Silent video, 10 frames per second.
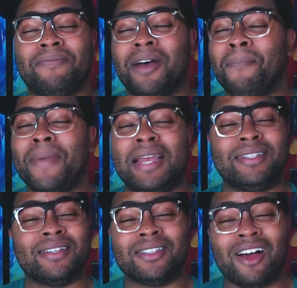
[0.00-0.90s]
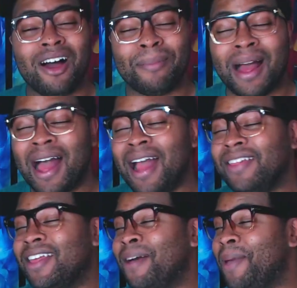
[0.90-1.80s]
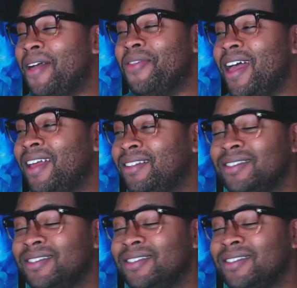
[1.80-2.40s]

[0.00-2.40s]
amazing song behind them and then